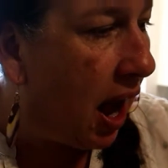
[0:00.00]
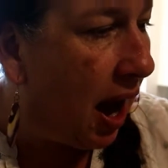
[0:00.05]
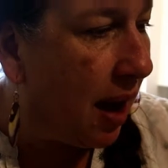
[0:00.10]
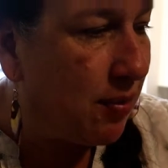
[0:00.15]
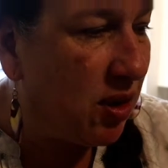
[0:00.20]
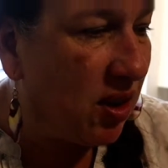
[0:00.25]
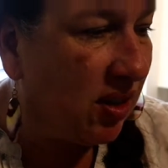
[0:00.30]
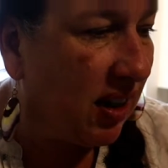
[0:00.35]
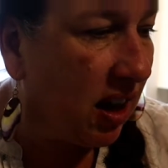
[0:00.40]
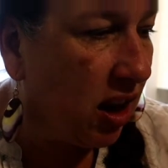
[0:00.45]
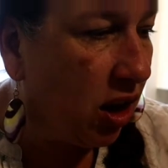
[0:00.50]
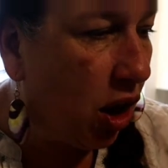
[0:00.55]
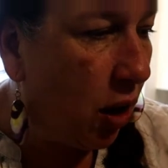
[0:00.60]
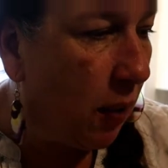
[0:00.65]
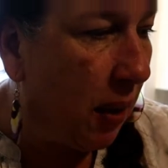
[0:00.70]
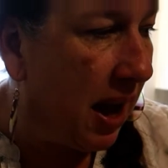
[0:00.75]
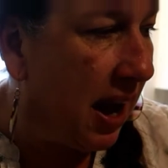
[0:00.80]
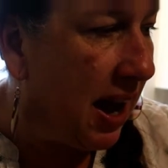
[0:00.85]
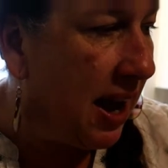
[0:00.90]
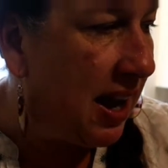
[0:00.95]
I'm just gonna
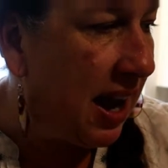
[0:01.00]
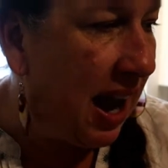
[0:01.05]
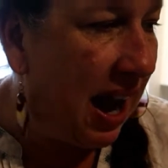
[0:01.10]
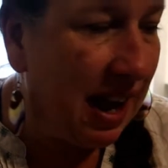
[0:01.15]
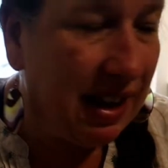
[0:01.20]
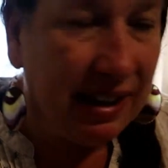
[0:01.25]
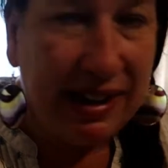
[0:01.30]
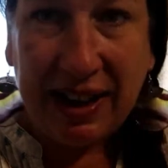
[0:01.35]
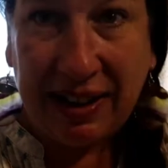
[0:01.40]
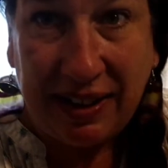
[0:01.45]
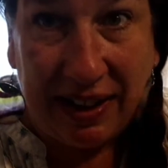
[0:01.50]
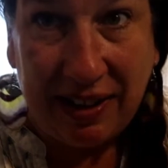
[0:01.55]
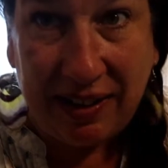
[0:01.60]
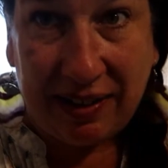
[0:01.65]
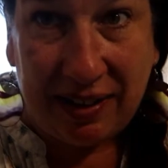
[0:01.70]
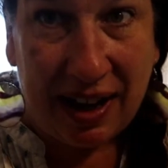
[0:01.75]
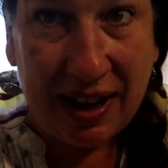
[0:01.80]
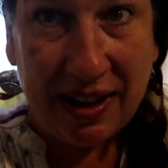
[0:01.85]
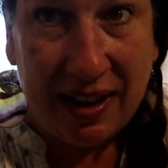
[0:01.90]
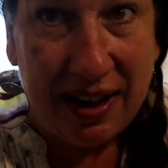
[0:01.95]
go ahead and get
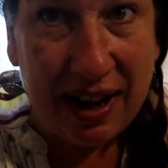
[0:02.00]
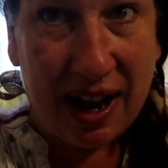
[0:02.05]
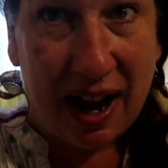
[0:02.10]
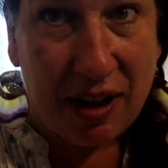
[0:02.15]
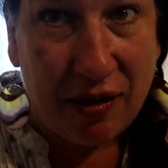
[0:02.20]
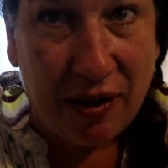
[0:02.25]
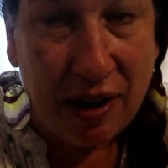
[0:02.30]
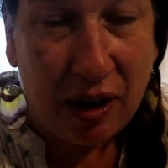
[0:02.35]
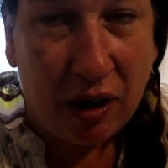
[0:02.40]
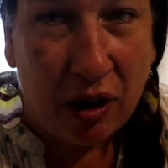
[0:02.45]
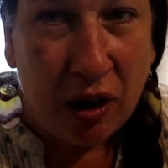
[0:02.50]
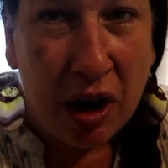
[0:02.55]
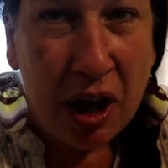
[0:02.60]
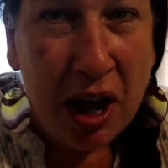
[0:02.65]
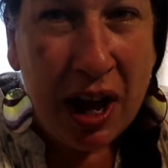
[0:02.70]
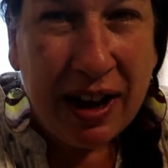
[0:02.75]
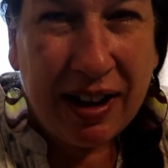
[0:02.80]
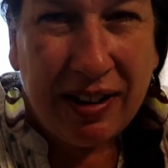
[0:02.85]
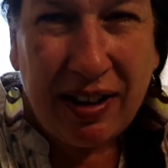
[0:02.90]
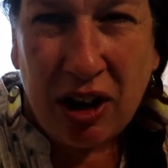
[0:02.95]
these in the dehydrator,
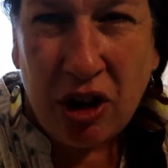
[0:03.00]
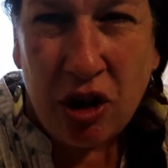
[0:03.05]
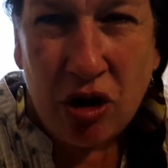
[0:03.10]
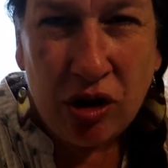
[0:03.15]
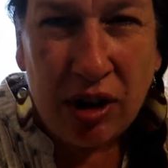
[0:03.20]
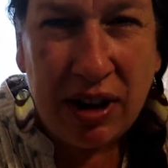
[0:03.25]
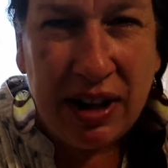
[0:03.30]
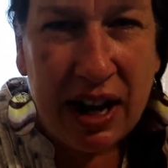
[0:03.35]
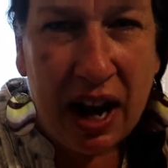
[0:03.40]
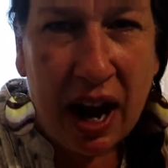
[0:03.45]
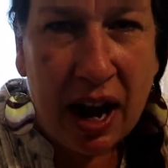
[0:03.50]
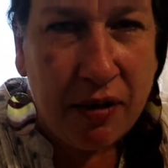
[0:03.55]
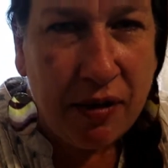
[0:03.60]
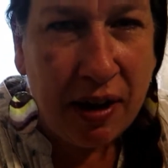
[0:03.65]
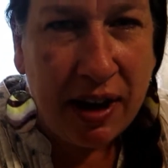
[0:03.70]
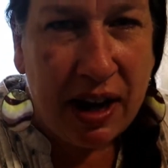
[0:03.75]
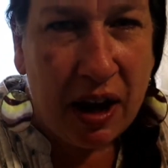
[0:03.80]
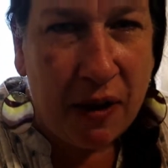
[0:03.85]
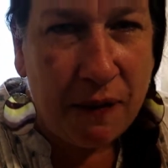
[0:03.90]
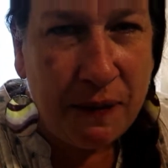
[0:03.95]
because I usually
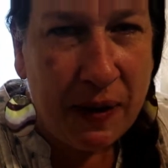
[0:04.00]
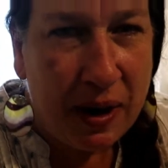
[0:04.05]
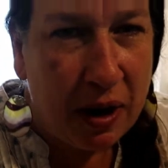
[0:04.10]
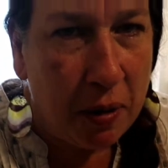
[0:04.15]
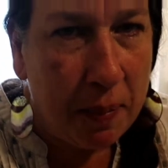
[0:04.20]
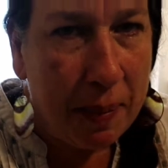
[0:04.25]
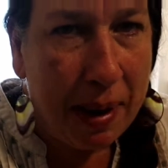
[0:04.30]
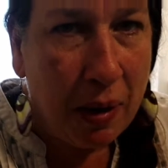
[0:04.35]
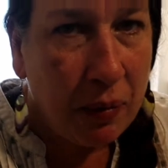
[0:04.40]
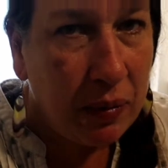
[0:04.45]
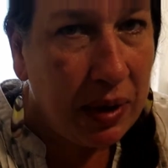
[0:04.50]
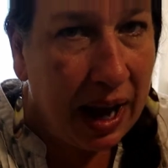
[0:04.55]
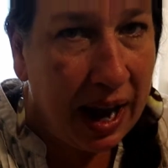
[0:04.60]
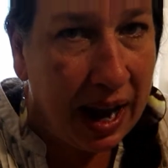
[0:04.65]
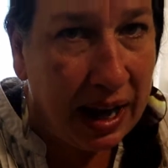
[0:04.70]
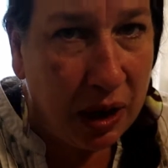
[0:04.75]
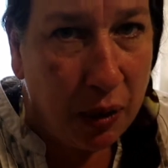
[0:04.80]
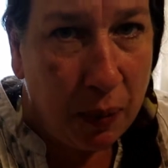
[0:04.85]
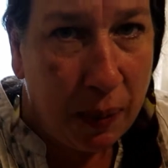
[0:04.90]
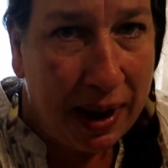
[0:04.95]
dehydrate a fair amount
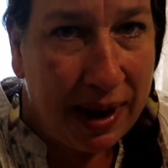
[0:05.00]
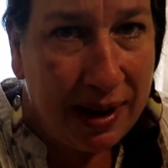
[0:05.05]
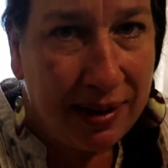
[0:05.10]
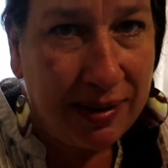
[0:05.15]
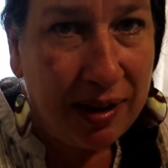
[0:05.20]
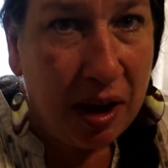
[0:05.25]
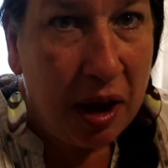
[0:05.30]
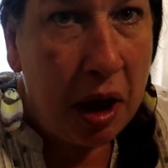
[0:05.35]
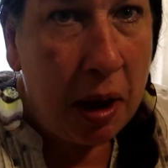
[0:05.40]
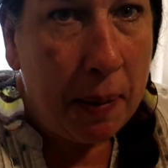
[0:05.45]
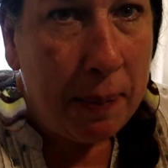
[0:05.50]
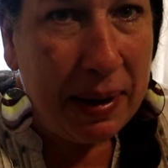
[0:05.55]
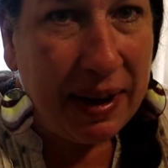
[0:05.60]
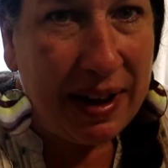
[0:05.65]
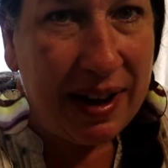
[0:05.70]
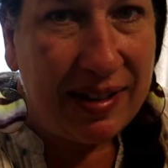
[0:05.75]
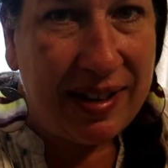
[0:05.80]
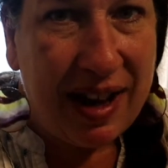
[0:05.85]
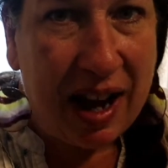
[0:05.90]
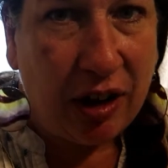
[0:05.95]
anyways,
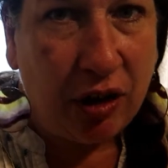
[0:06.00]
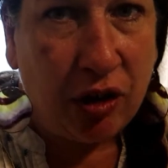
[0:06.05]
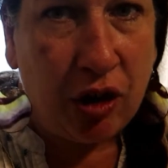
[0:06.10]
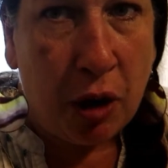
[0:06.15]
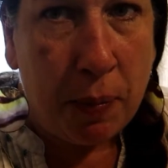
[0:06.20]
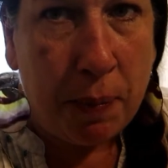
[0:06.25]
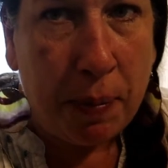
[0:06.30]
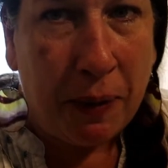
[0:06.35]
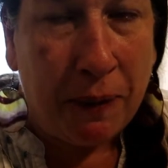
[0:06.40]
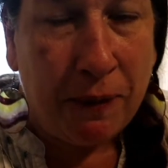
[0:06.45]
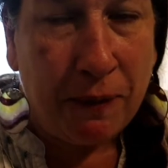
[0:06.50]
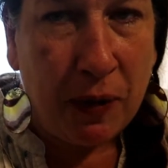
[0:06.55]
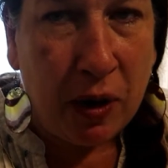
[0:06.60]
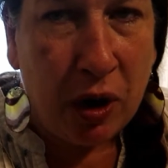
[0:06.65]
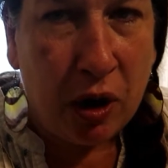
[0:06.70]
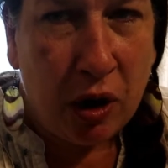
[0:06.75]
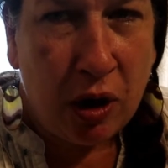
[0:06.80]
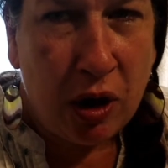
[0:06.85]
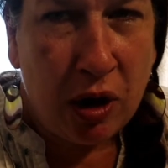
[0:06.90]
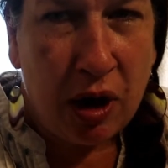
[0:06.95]
because that is our
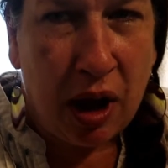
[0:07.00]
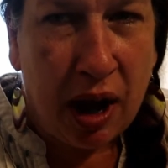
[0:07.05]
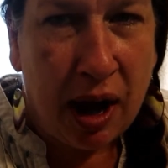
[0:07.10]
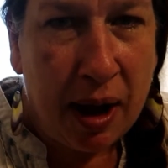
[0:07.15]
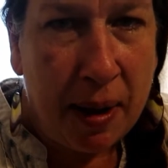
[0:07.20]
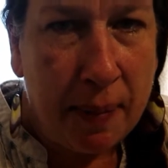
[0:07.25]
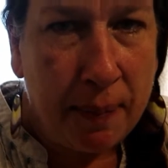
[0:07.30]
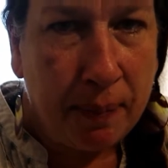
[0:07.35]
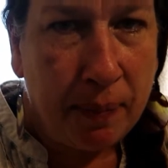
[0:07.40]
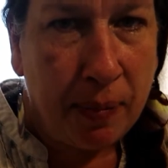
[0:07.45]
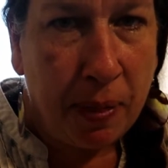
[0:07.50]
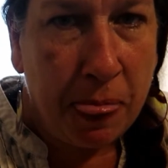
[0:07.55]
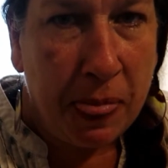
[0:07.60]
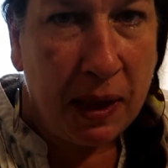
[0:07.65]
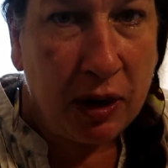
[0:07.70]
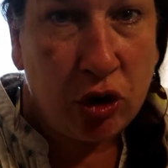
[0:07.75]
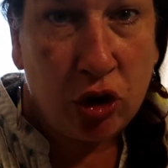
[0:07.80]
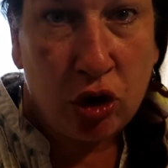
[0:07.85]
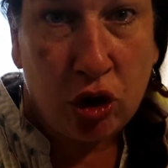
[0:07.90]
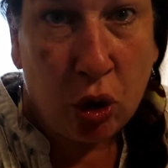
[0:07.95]
preferred
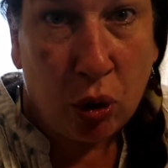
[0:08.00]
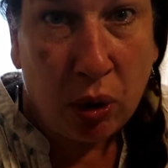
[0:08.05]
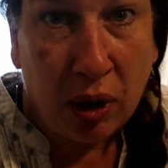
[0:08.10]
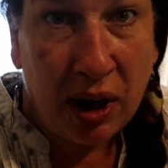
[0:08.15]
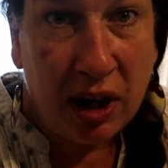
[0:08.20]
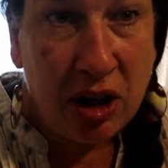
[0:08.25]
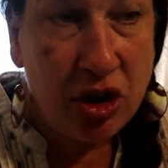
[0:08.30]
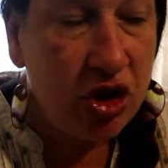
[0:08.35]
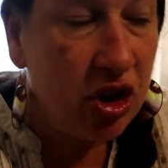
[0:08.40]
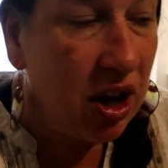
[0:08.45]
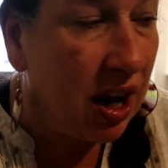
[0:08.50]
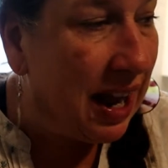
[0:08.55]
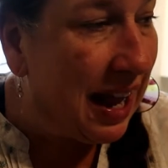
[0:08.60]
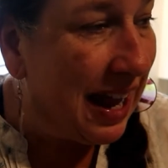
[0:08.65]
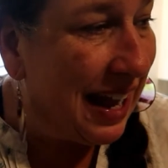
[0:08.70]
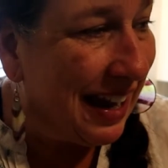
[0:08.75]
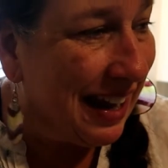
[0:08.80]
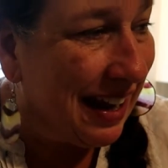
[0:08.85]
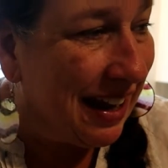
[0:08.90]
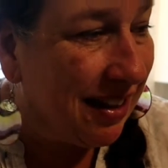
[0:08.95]
storage,
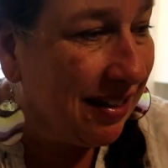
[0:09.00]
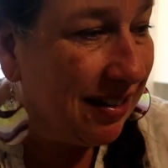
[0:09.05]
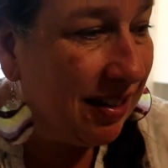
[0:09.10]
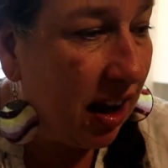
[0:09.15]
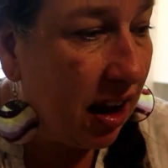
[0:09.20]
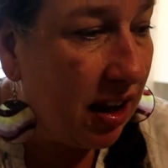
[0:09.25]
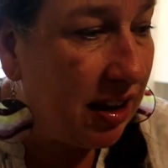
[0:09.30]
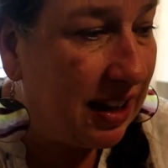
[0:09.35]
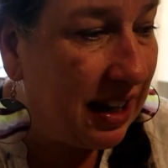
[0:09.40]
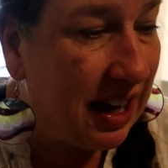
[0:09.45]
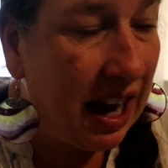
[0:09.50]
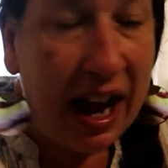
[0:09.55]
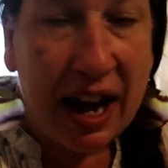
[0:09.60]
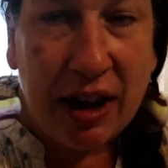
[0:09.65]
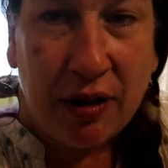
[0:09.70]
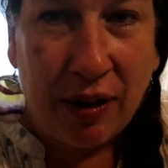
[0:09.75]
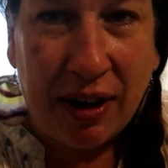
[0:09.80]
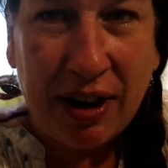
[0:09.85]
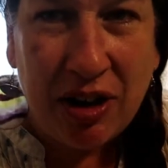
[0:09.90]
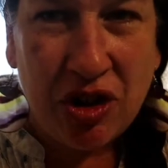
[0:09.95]
is
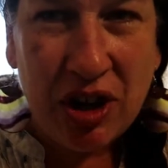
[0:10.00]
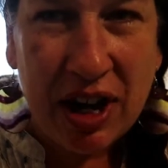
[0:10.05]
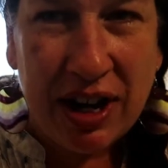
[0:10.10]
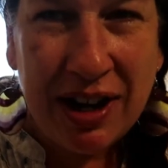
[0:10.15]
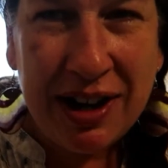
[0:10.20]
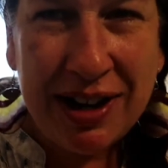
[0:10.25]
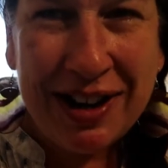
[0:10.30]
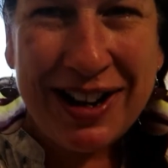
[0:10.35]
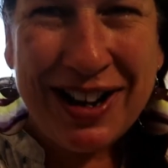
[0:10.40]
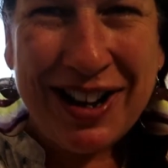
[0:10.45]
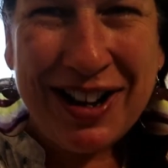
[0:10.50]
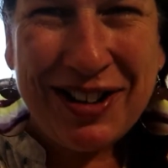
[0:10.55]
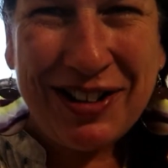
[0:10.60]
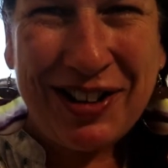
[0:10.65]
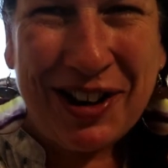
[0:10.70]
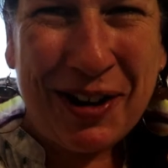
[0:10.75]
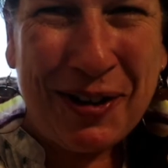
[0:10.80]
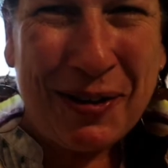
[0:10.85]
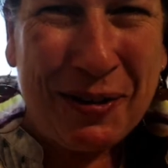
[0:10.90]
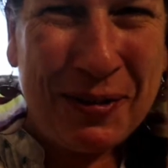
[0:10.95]
dehydration.
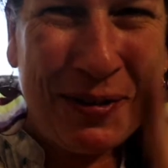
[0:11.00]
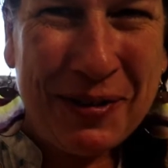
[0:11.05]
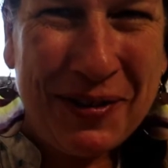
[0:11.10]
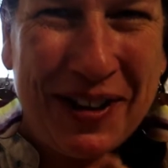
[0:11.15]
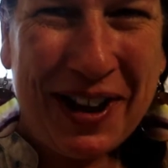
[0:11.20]
So